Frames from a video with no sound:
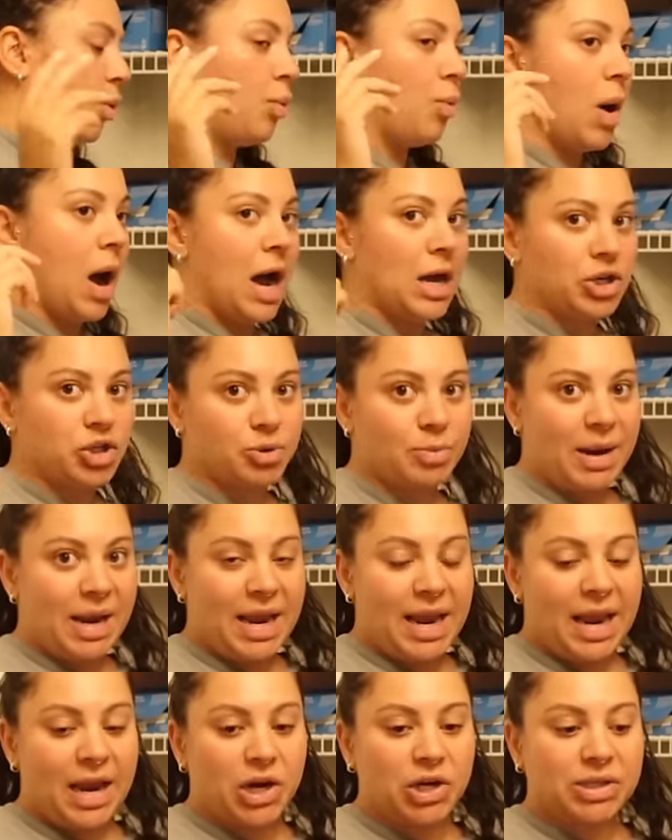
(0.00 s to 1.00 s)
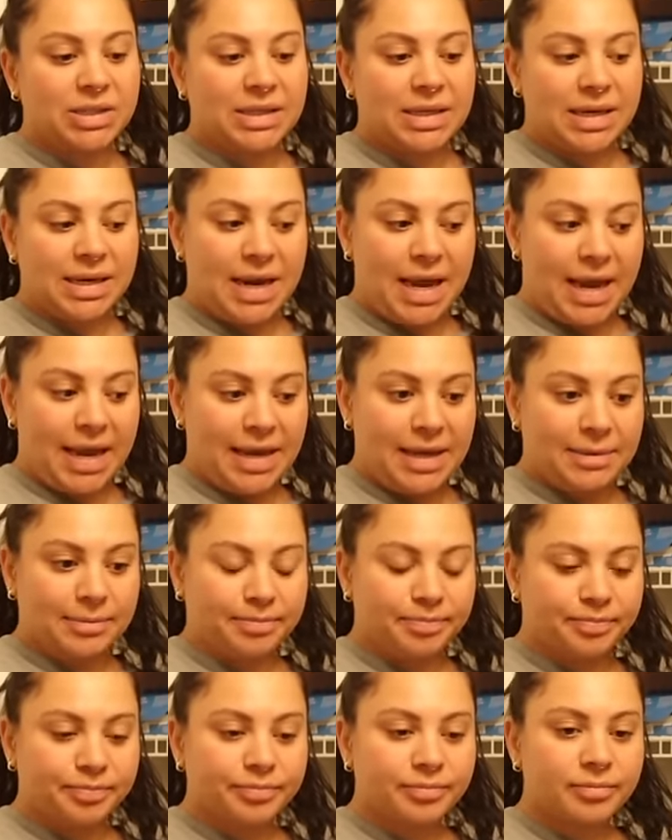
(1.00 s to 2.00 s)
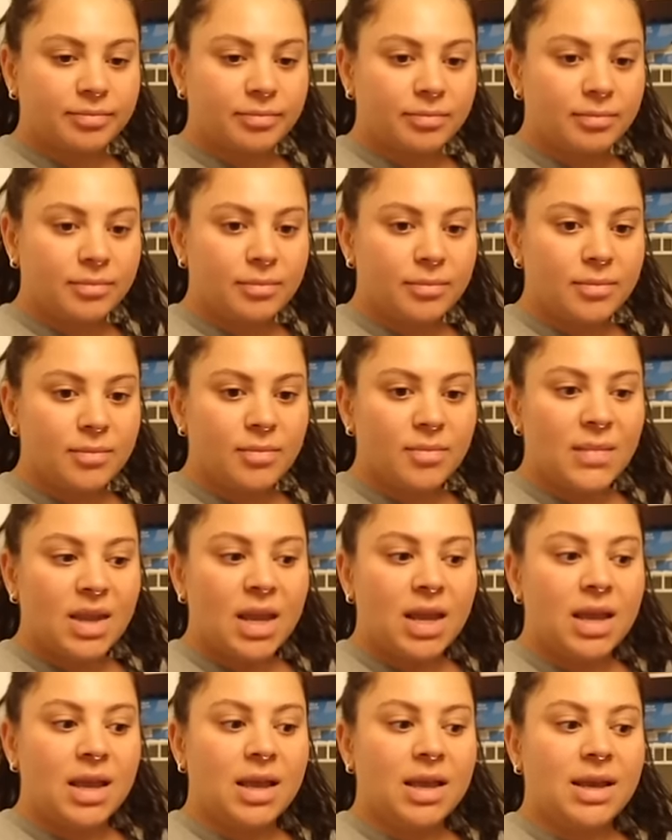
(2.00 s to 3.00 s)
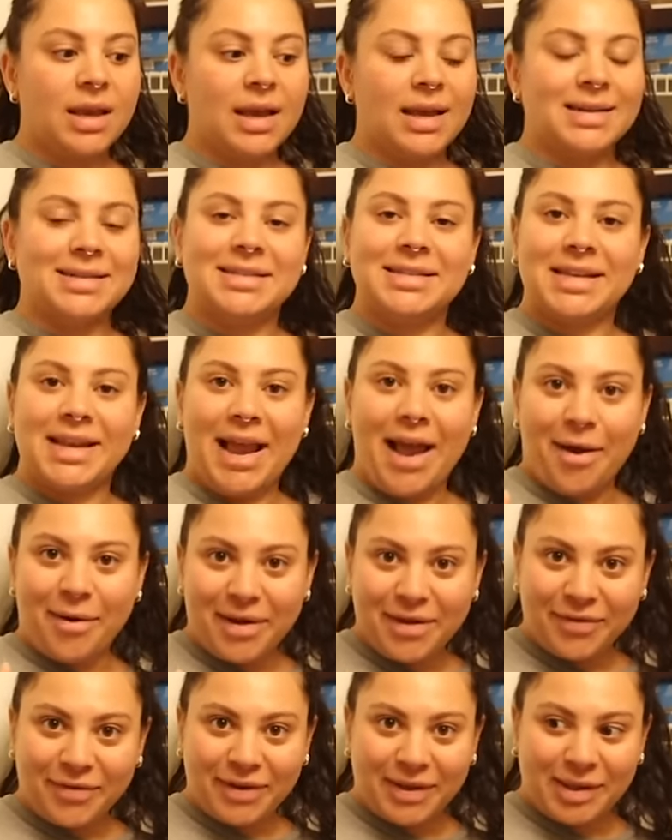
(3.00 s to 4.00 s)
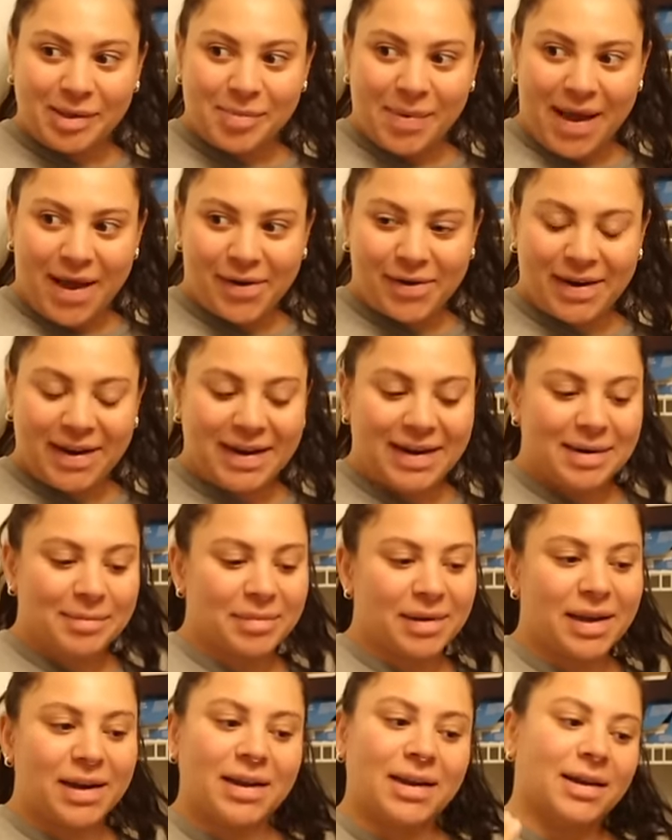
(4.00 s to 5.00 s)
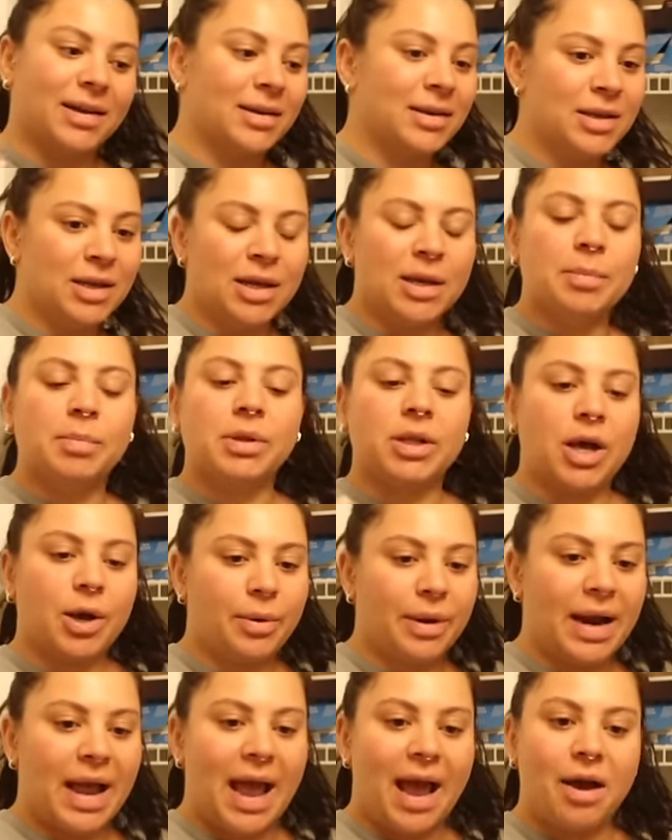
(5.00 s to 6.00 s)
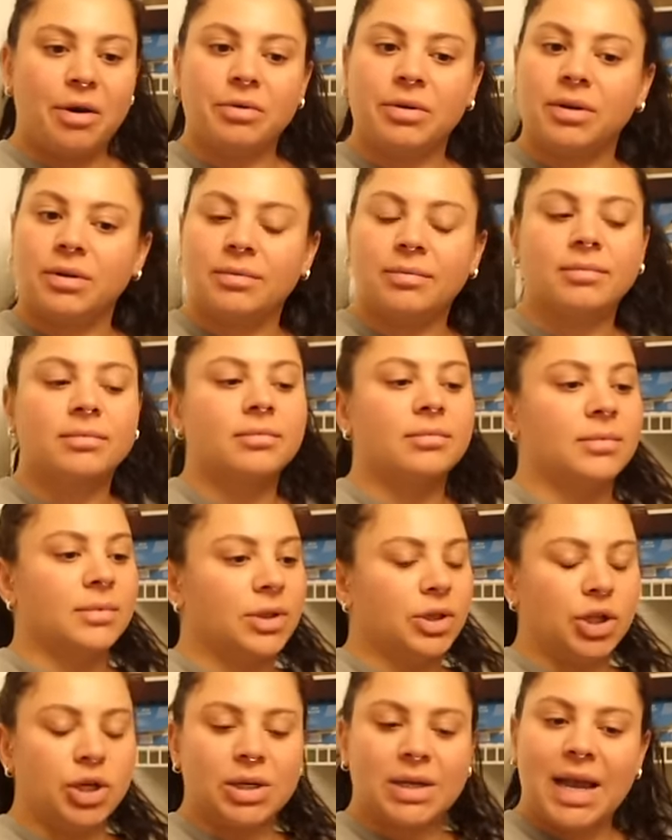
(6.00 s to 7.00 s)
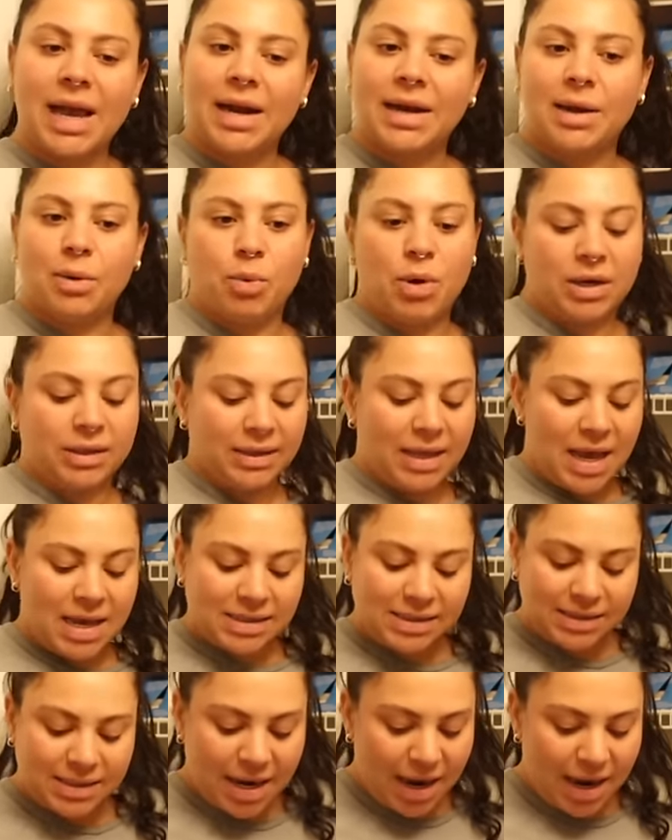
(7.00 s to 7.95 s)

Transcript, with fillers: wash my hair tonight and see how I feel about it. I'm gonna blow it out and look at it one last